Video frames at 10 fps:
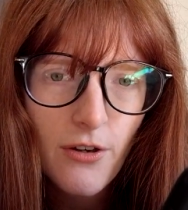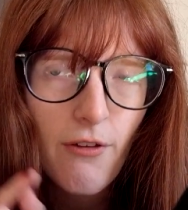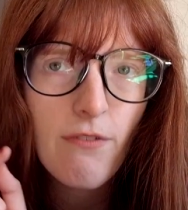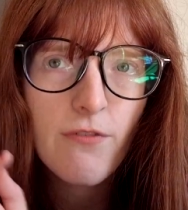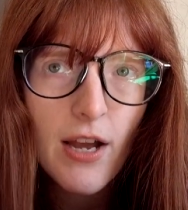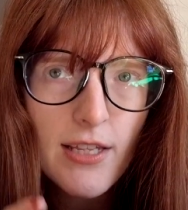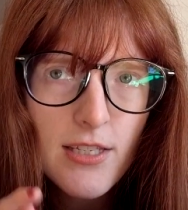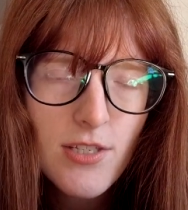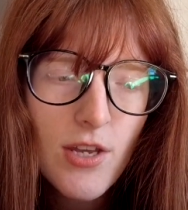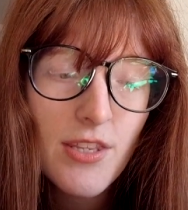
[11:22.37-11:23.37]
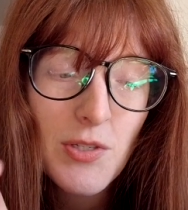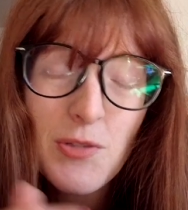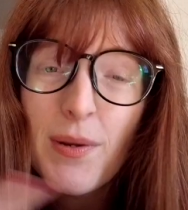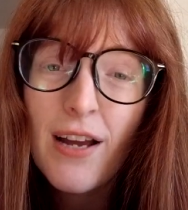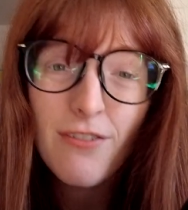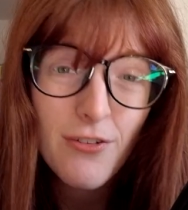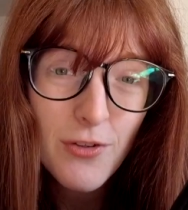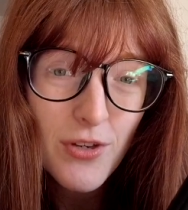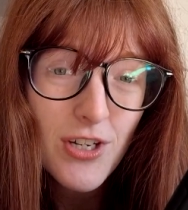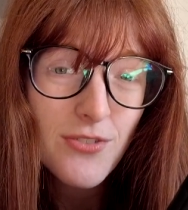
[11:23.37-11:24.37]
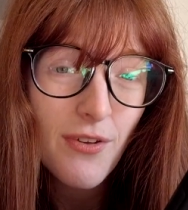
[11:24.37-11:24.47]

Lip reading: If I find this one's been out for a few years,